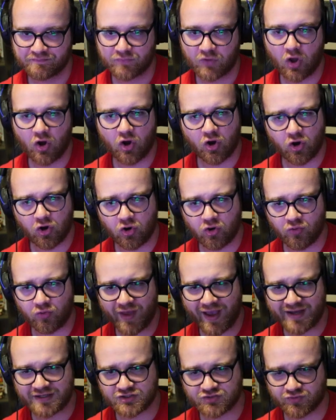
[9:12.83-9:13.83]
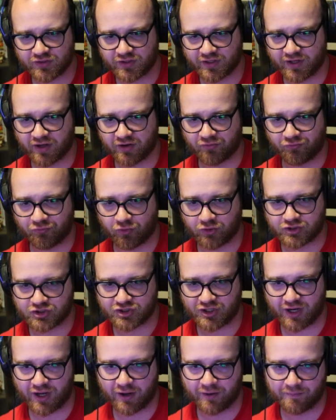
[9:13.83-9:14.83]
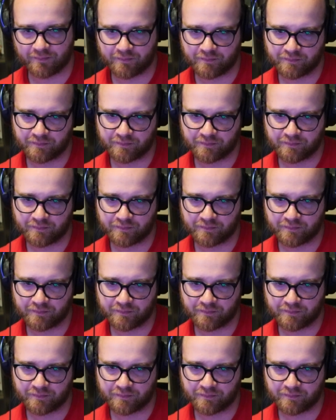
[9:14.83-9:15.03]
Oh, that's really unfortunate.